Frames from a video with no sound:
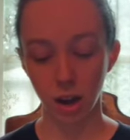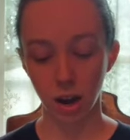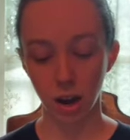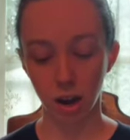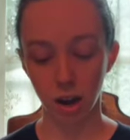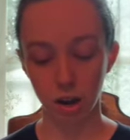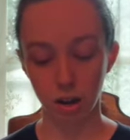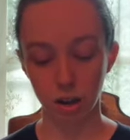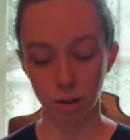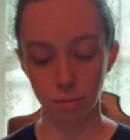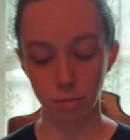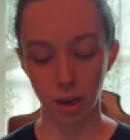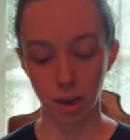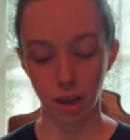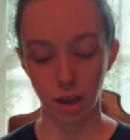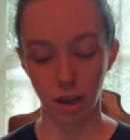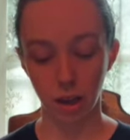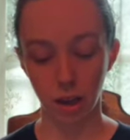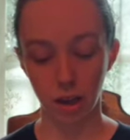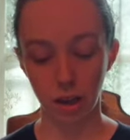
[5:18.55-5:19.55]
Um,
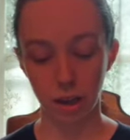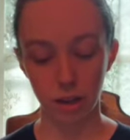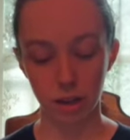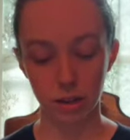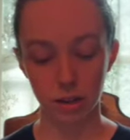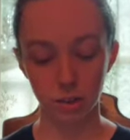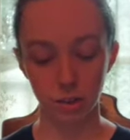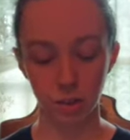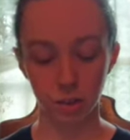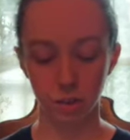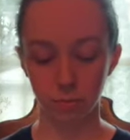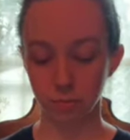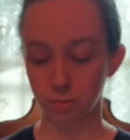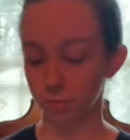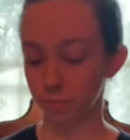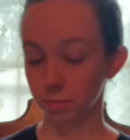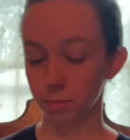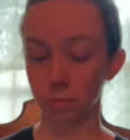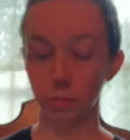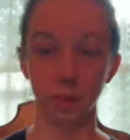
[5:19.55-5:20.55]
and
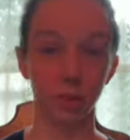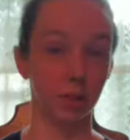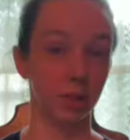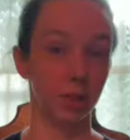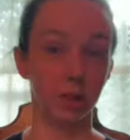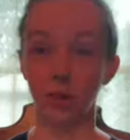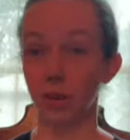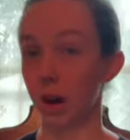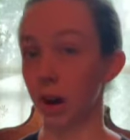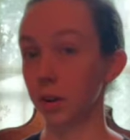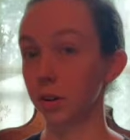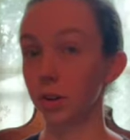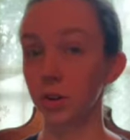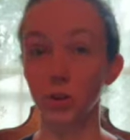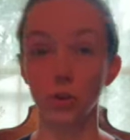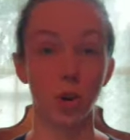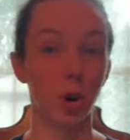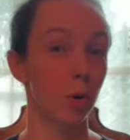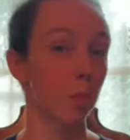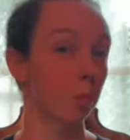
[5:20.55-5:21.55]
the daughter, you
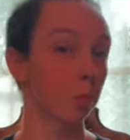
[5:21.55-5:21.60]
know,